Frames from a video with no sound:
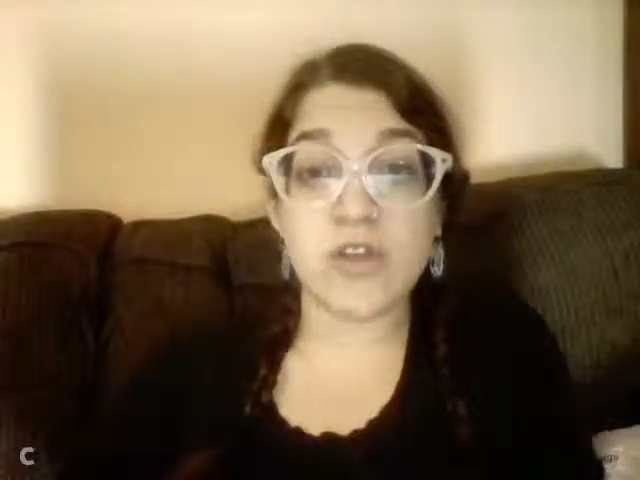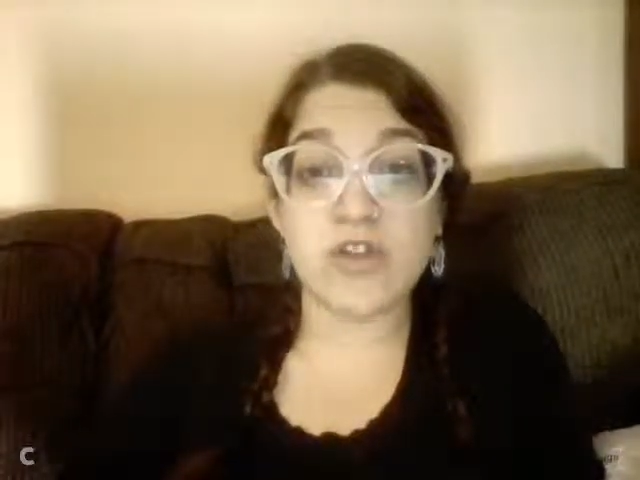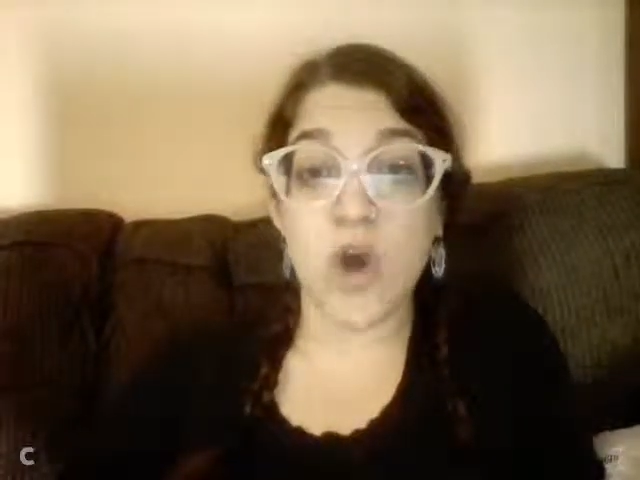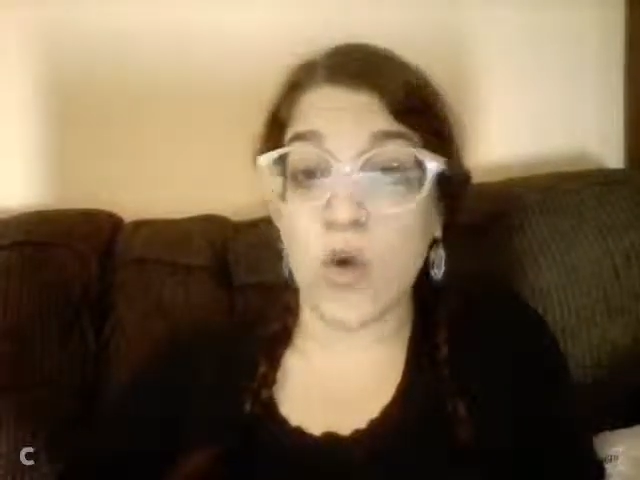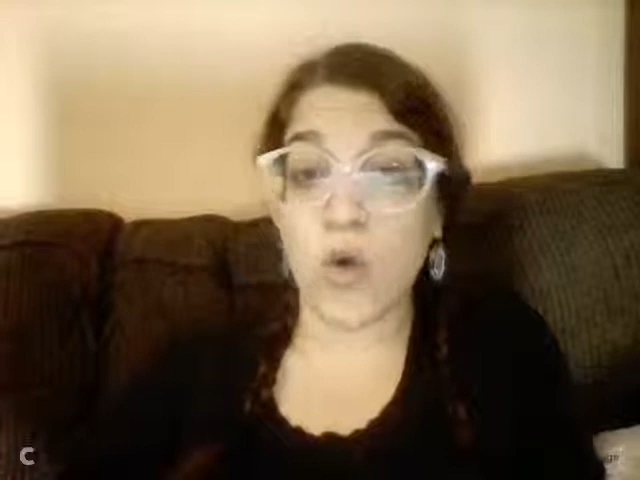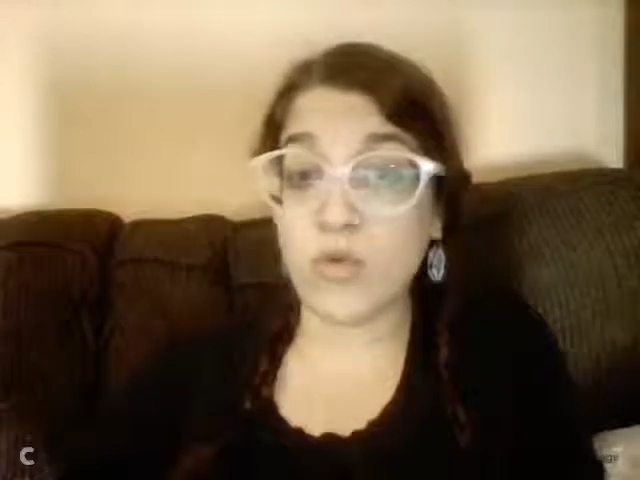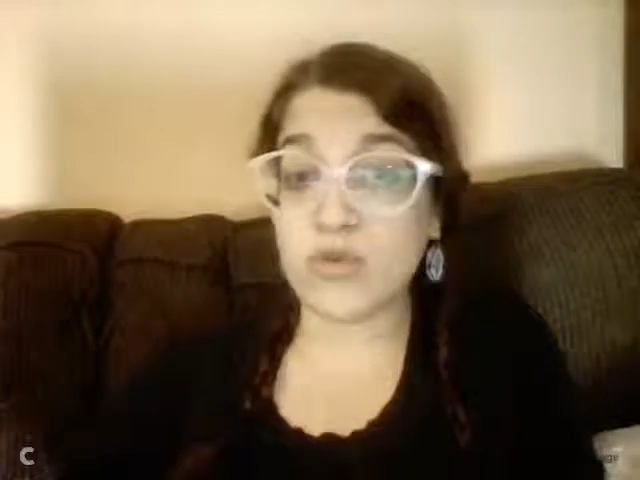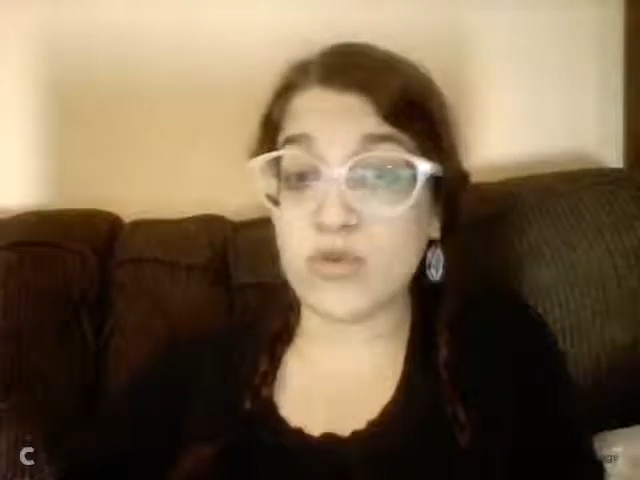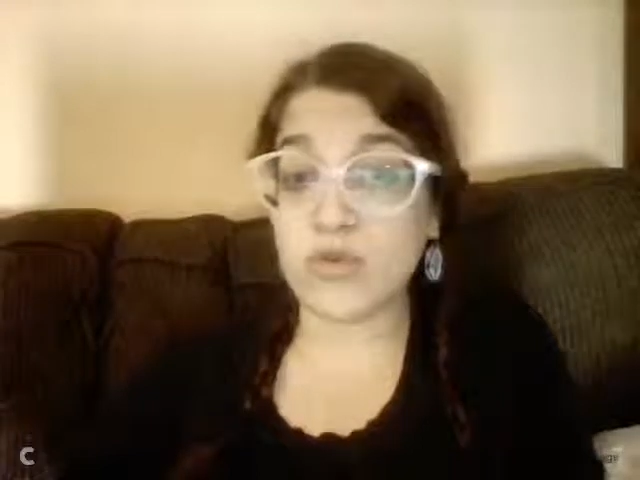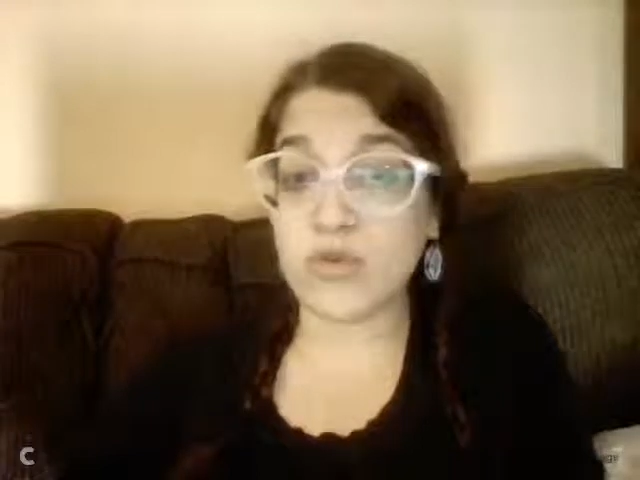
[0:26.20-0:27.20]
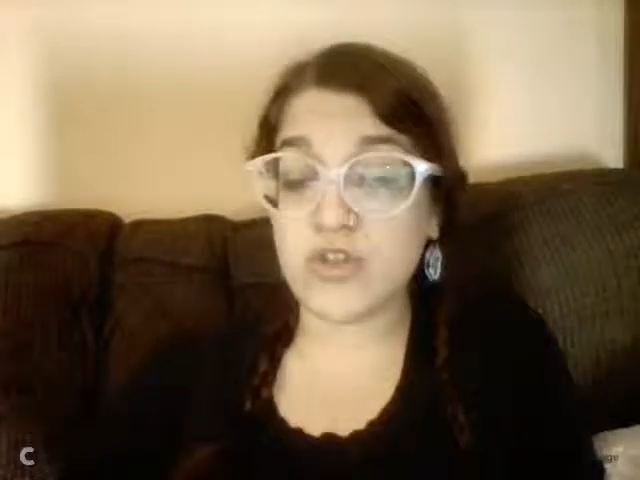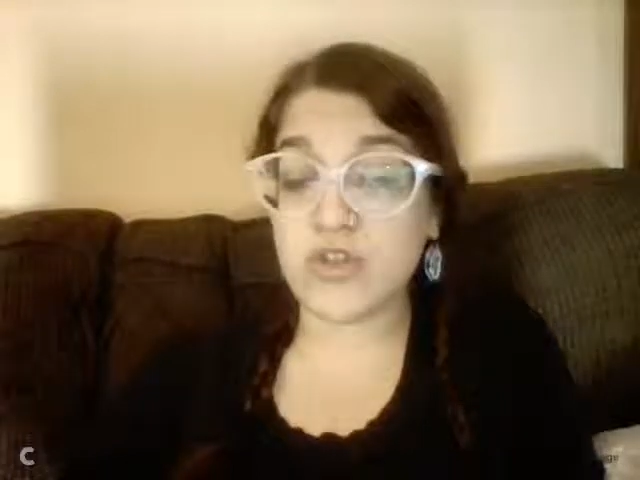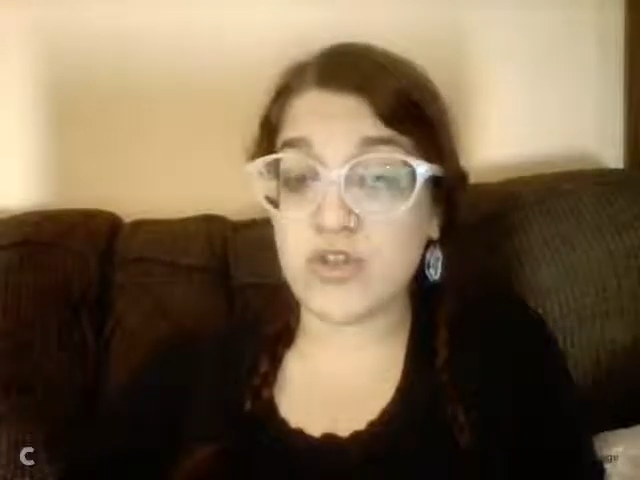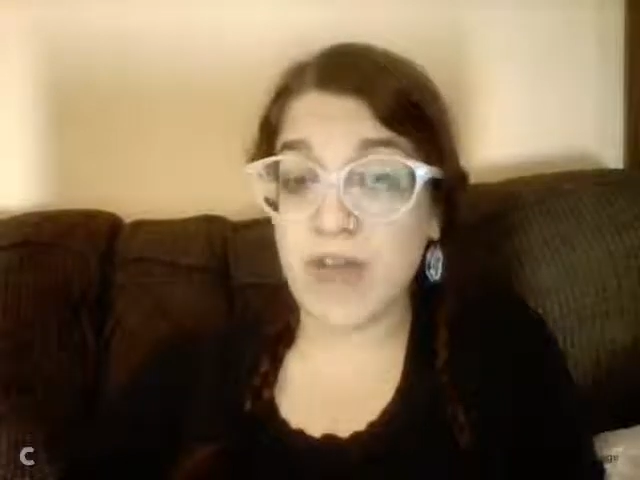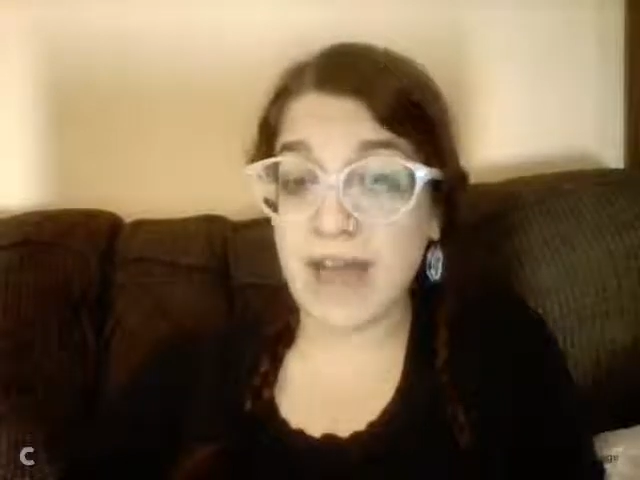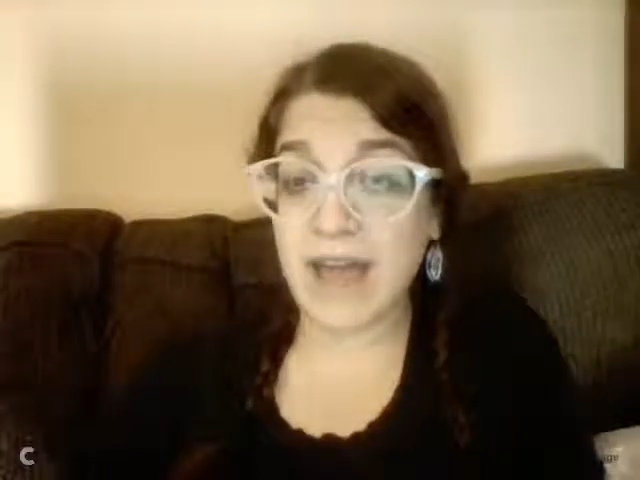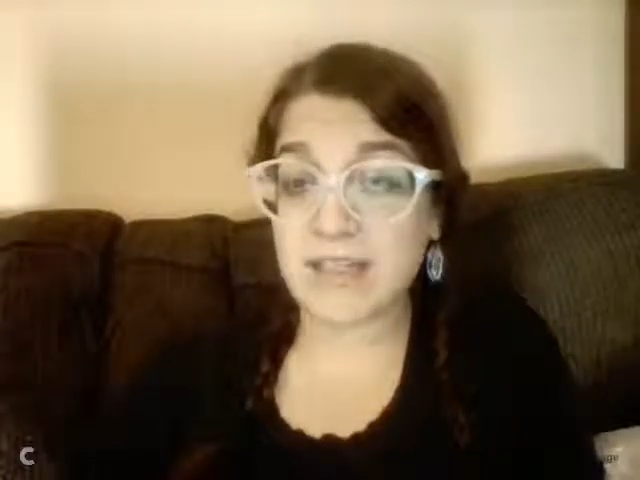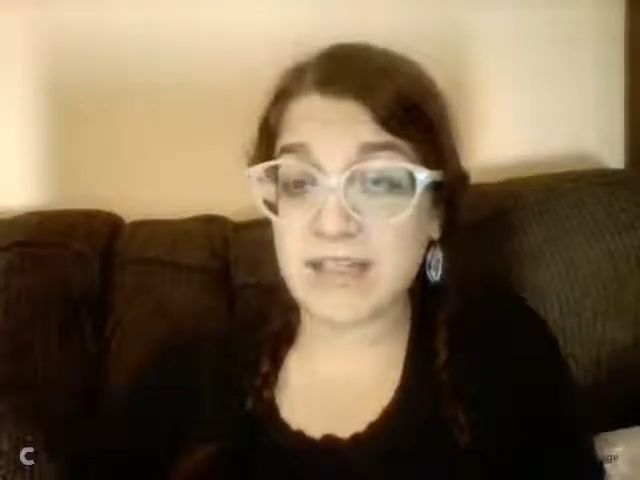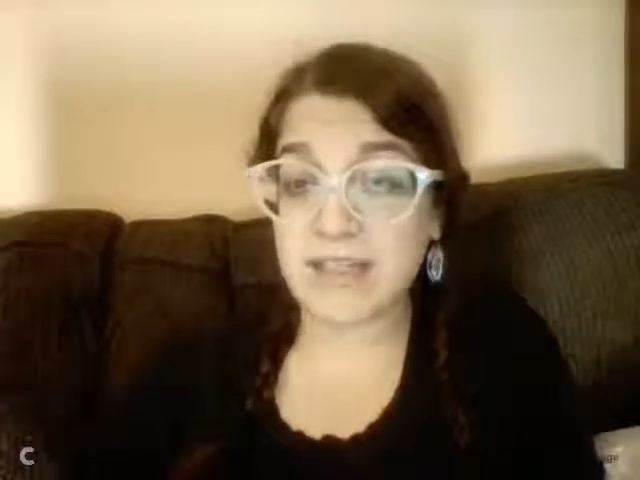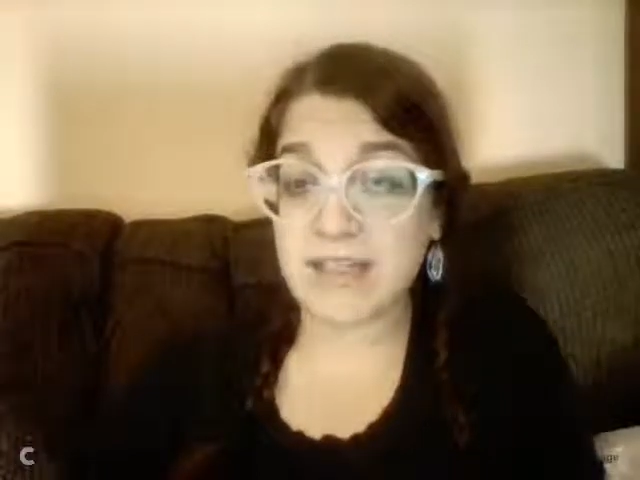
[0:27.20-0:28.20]
don't do that.
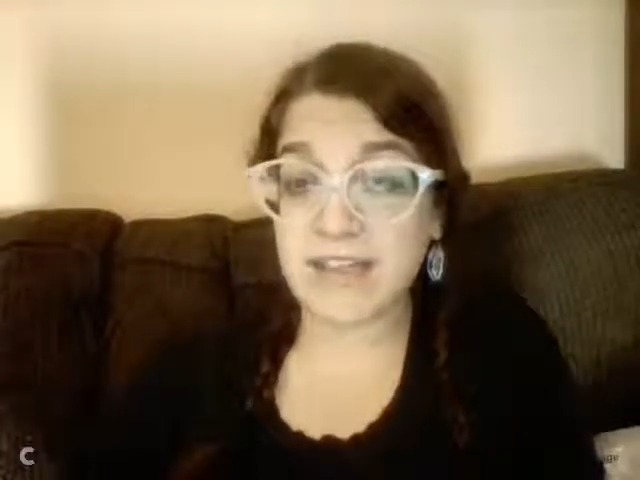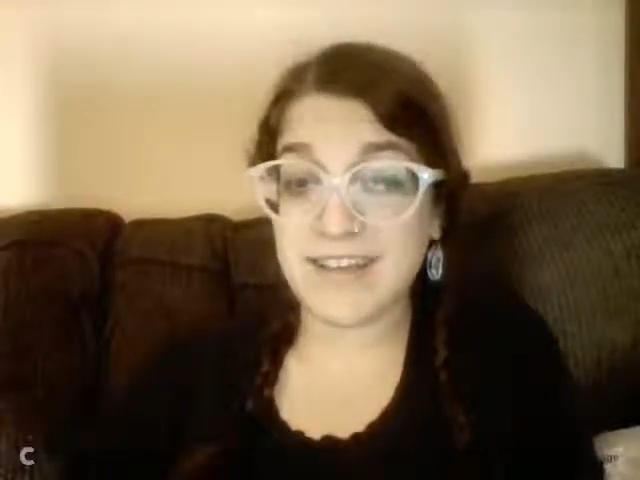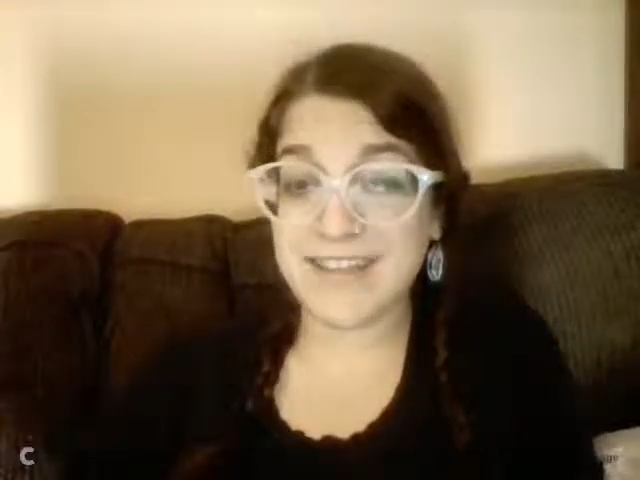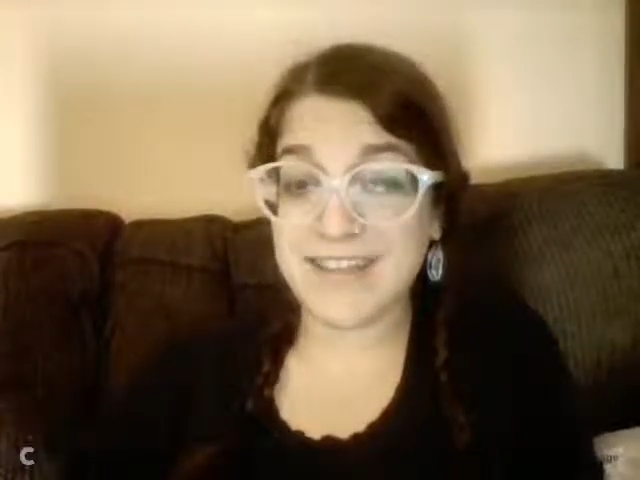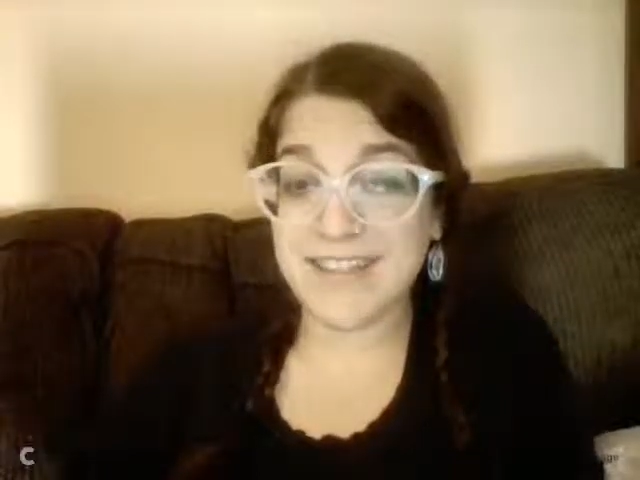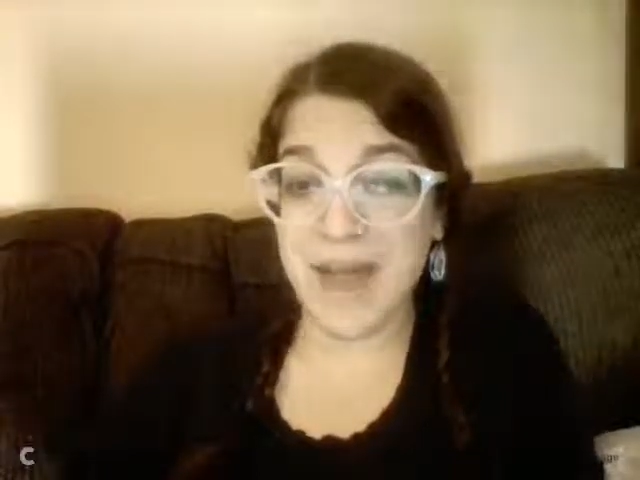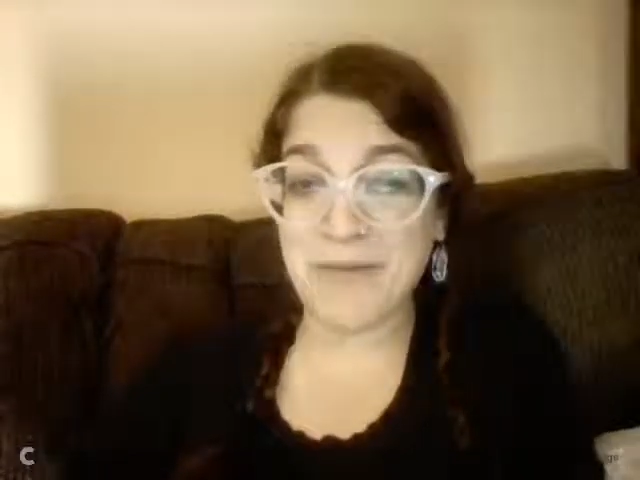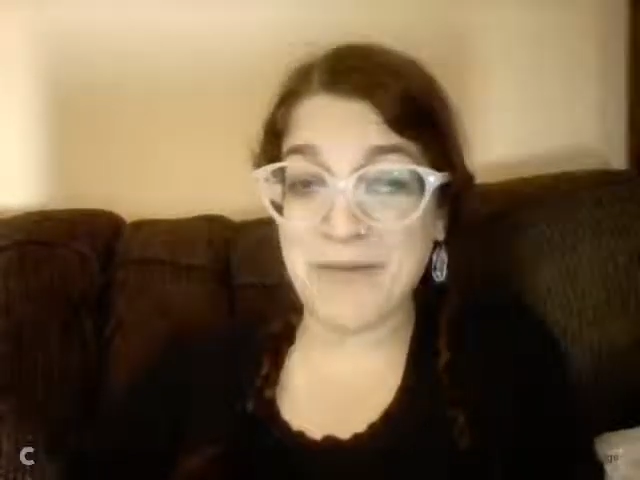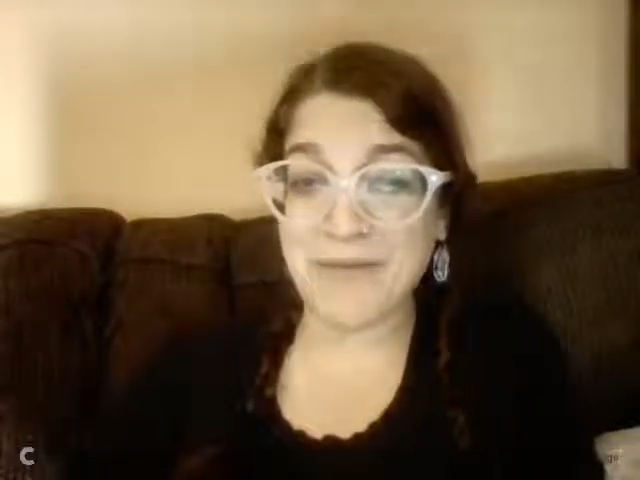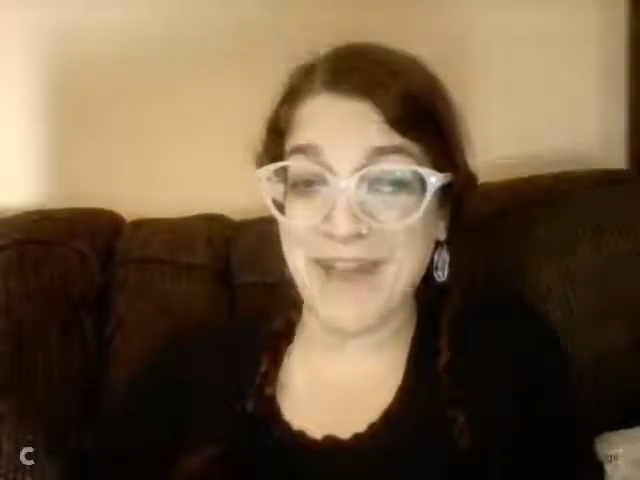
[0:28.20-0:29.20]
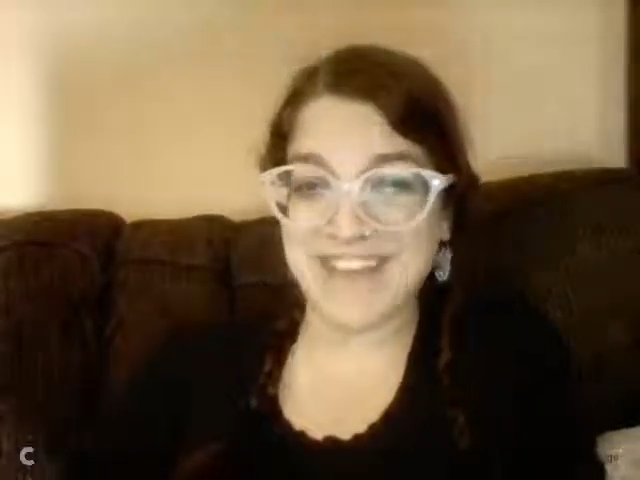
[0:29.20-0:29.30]
That would be my